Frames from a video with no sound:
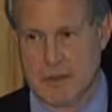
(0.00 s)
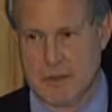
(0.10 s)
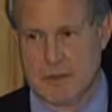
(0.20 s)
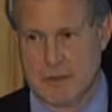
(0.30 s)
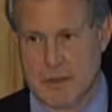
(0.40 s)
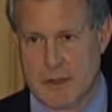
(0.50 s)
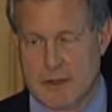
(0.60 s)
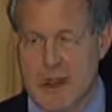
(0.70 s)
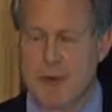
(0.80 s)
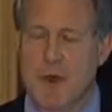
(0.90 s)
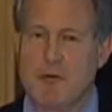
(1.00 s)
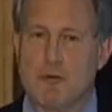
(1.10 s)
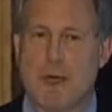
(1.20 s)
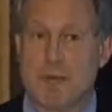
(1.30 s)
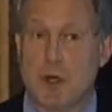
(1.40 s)
Right? Everybody
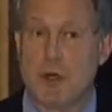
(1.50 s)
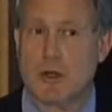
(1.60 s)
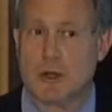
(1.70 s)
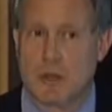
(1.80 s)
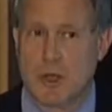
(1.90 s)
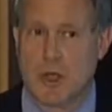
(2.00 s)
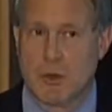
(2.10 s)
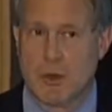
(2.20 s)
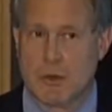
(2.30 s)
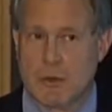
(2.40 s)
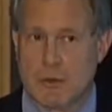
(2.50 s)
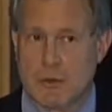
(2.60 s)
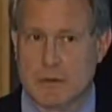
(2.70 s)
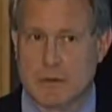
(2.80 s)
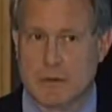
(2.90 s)
remember New Coke,
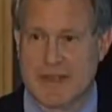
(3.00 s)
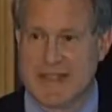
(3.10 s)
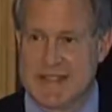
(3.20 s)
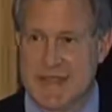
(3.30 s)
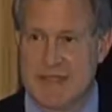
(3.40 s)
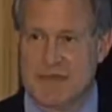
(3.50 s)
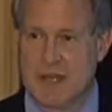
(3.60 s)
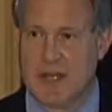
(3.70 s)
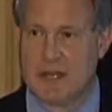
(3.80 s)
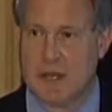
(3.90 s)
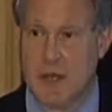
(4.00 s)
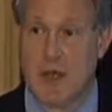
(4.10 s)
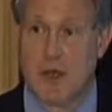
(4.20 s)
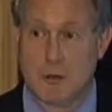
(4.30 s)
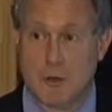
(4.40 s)
1985?
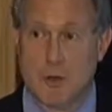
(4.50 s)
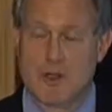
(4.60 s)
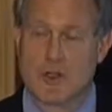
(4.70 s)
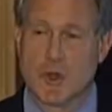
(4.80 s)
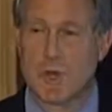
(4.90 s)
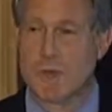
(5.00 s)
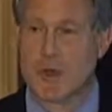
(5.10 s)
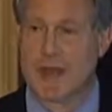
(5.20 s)
More salt,